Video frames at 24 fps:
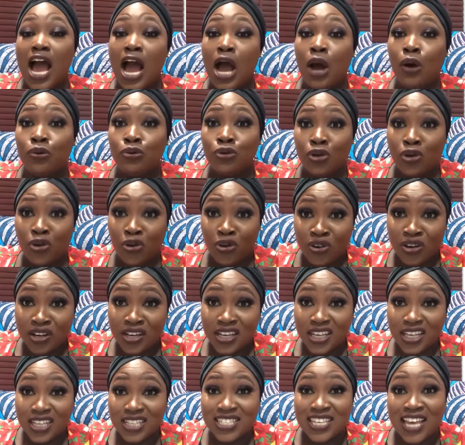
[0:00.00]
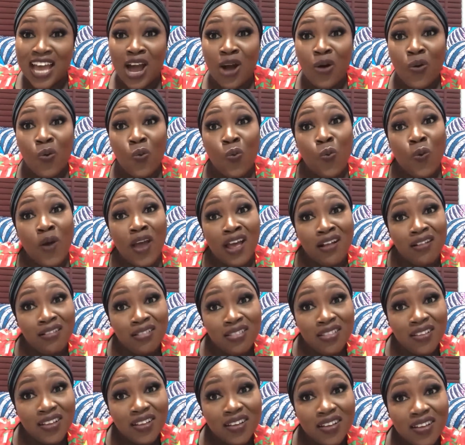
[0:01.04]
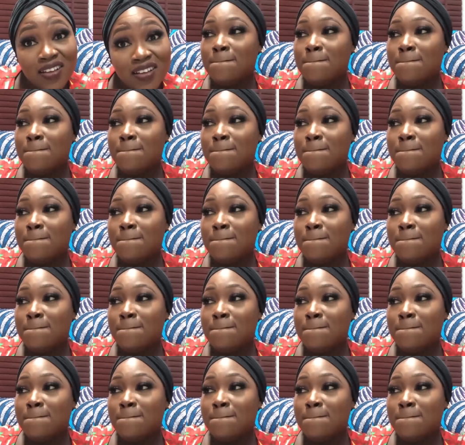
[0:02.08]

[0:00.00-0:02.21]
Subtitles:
how long, it's how well.